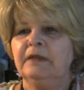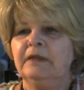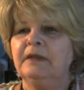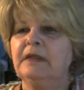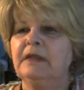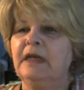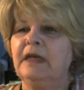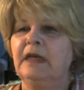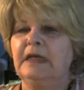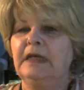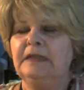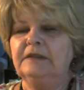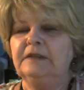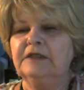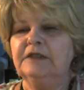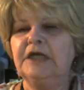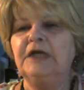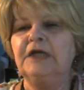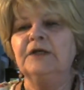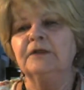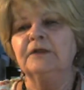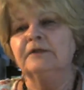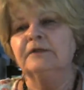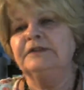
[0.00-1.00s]
And
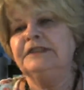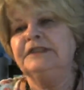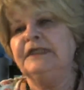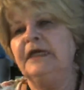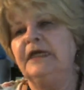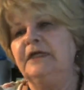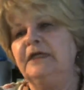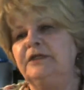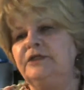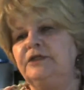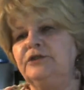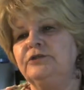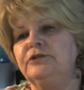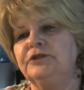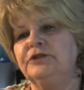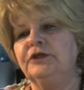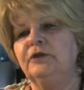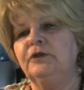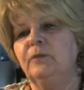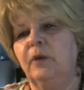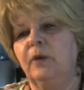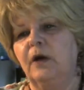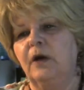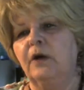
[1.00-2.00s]
Carol's saying
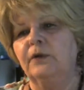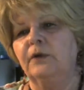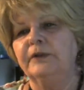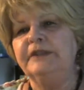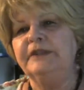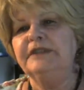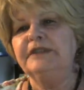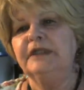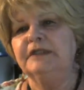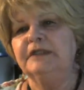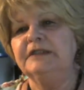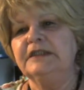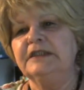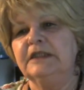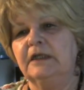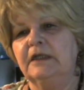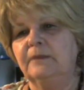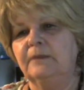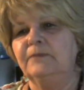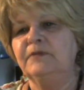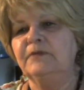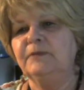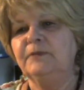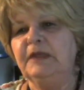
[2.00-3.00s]
YouTube always
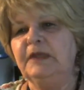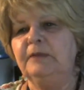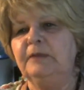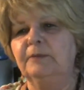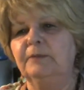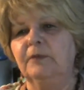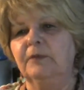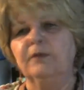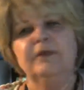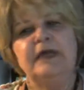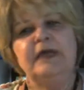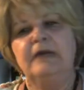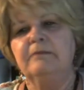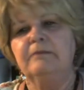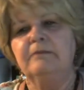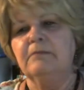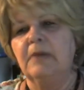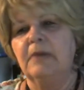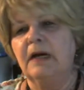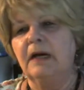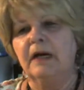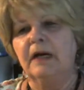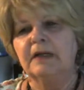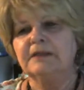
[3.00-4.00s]
unsubs people. They
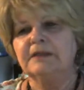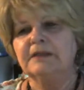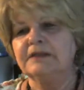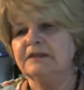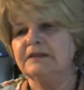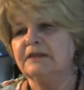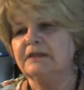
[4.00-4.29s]
must.